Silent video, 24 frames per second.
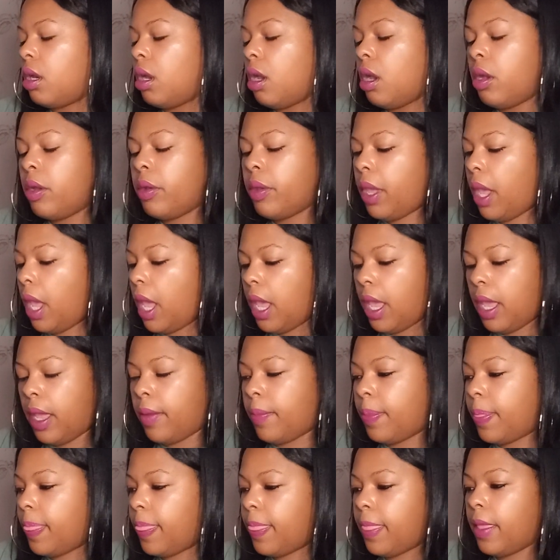
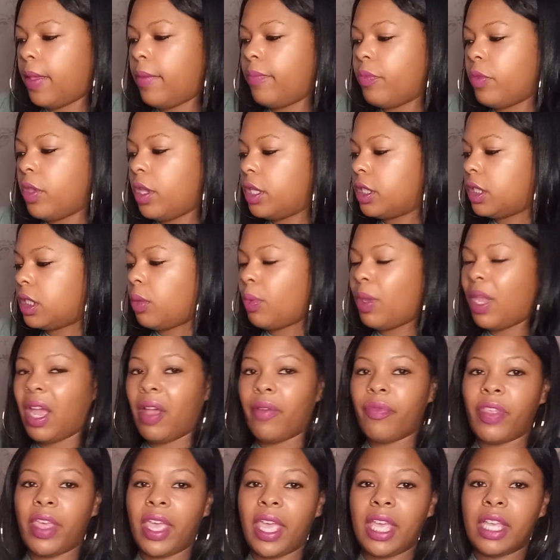Okay, so we
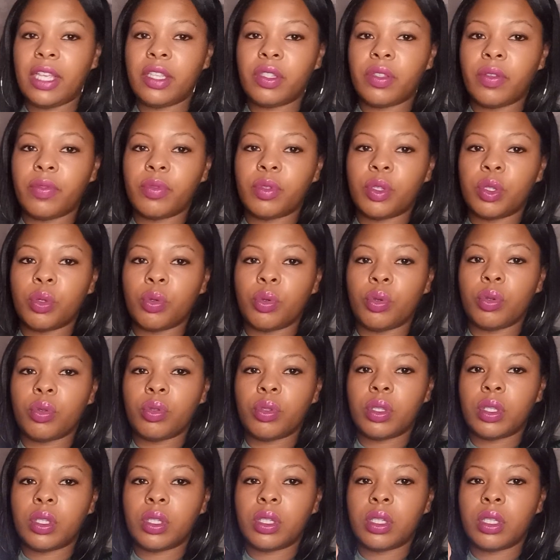have the Ace of
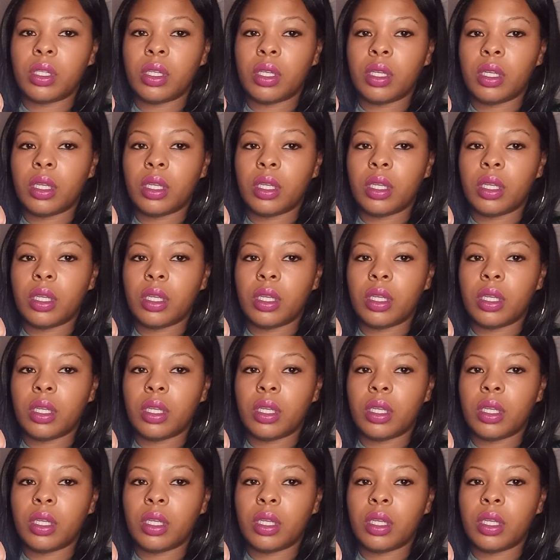Swords,